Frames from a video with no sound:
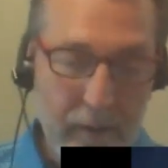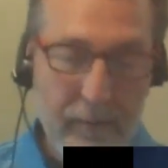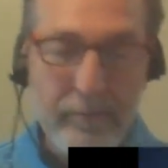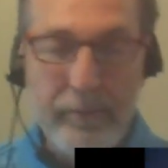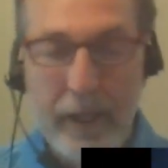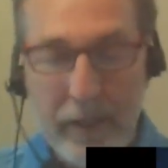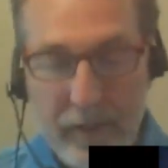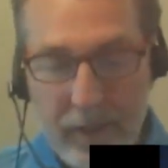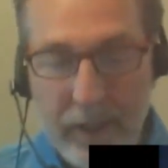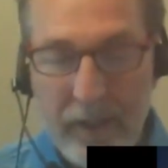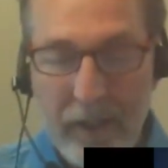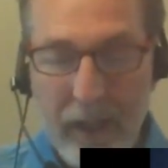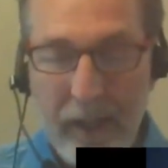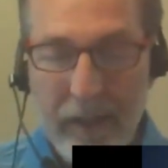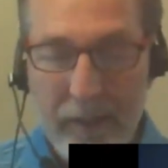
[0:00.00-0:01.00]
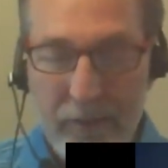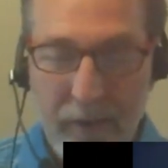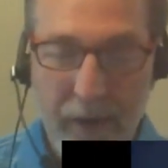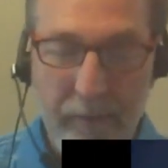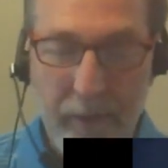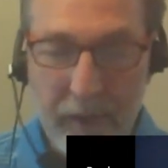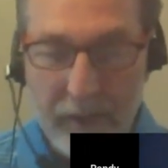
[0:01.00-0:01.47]
my son and his
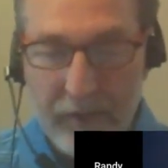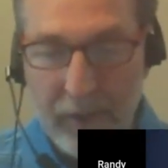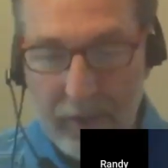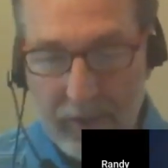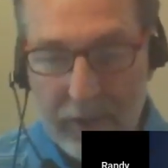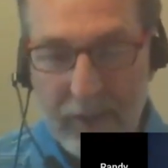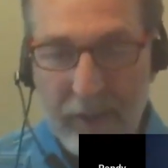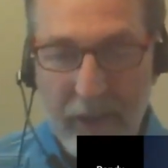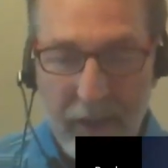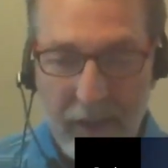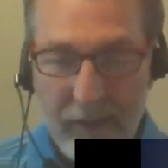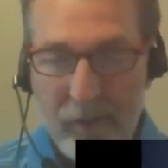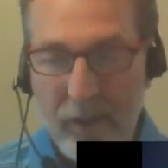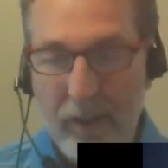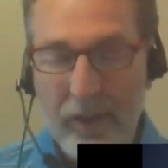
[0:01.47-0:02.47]
family live out there. That has